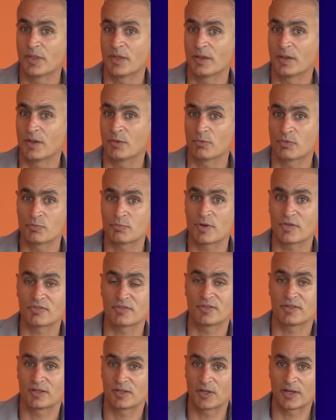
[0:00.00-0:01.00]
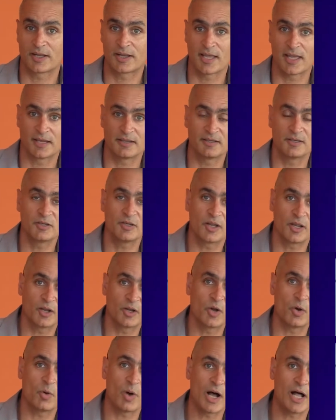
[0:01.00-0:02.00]
it was present, can
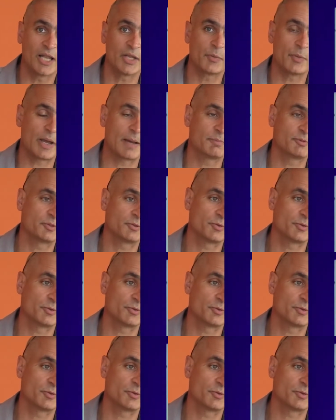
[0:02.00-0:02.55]
go all the way up